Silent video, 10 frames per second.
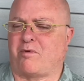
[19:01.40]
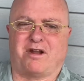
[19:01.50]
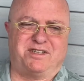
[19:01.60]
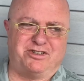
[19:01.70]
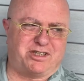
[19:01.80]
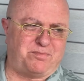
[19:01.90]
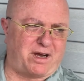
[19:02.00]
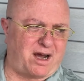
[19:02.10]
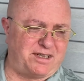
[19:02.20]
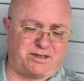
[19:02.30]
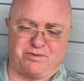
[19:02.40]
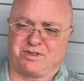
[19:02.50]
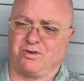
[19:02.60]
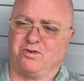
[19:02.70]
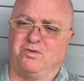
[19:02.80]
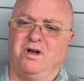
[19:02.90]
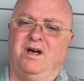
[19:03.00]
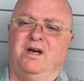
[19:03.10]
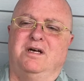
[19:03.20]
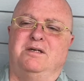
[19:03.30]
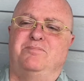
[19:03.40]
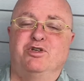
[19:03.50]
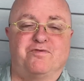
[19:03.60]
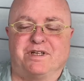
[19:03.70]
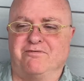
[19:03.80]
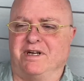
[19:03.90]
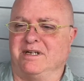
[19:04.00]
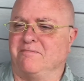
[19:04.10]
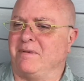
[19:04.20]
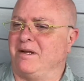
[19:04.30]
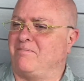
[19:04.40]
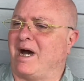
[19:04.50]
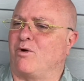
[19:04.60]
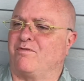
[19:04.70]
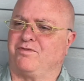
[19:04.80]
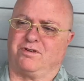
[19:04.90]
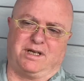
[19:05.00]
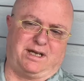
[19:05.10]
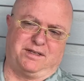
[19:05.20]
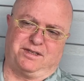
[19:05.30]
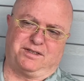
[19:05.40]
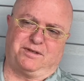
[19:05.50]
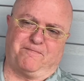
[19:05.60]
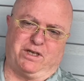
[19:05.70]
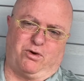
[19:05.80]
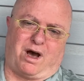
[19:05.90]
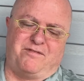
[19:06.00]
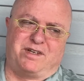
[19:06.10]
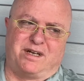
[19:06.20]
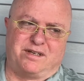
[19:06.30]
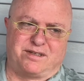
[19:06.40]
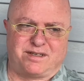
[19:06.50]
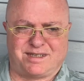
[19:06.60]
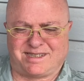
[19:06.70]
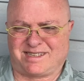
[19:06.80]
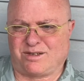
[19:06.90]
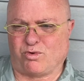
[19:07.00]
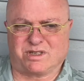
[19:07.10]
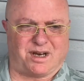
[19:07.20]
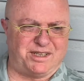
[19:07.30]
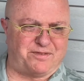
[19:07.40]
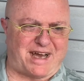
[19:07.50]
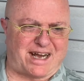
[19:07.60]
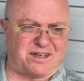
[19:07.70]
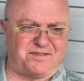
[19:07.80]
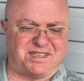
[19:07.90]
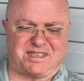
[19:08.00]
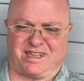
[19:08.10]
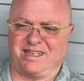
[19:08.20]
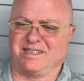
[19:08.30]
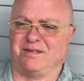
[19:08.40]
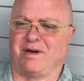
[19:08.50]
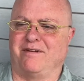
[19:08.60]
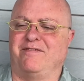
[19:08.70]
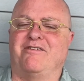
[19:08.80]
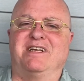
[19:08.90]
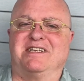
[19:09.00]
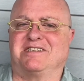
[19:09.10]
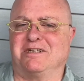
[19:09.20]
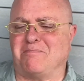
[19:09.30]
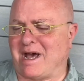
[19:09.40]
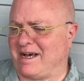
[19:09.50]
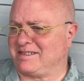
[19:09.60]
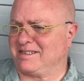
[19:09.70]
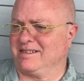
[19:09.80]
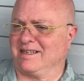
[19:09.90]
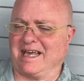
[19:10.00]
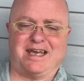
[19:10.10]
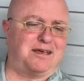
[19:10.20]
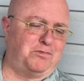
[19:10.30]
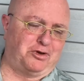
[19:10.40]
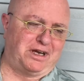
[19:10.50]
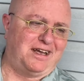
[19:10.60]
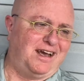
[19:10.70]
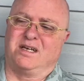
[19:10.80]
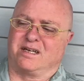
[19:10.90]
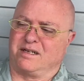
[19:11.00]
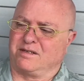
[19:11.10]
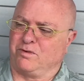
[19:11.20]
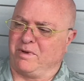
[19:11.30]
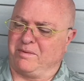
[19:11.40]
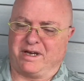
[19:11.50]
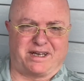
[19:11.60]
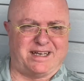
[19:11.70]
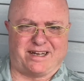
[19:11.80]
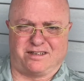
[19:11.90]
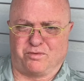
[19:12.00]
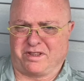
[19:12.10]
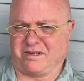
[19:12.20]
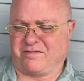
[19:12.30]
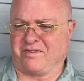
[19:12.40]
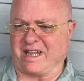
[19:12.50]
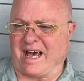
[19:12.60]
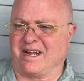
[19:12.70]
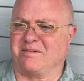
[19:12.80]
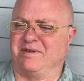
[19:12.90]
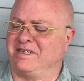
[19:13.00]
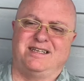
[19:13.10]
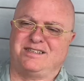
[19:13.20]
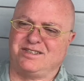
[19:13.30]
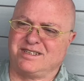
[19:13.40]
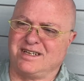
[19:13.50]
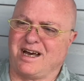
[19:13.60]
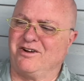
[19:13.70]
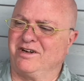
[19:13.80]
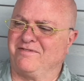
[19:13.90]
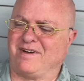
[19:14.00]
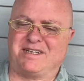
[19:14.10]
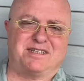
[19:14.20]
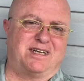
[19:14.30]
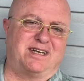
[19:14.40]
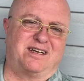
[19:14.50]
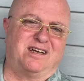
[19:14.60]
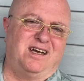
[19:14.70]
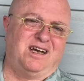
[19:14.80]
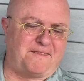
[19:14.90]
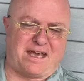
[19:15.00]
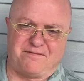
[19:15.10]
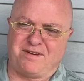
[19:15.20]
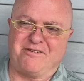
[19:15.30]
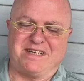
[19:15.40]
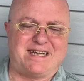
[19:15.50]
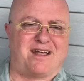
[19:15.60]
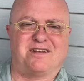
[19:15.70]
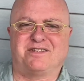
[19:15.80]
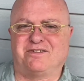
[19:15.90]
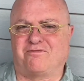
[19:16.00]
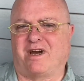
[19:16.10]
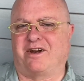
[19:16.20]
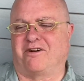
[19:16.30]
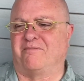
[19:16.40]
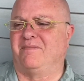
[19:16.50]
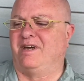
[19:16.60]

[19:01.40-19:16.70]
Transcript: brought tears to my eyes. It was so beautifully written and powerful and you know I've done those kinds of activist things in my very distant past in the gay community. So maybe I connected with it for that. But he's just an utterly fascinating and very talented writer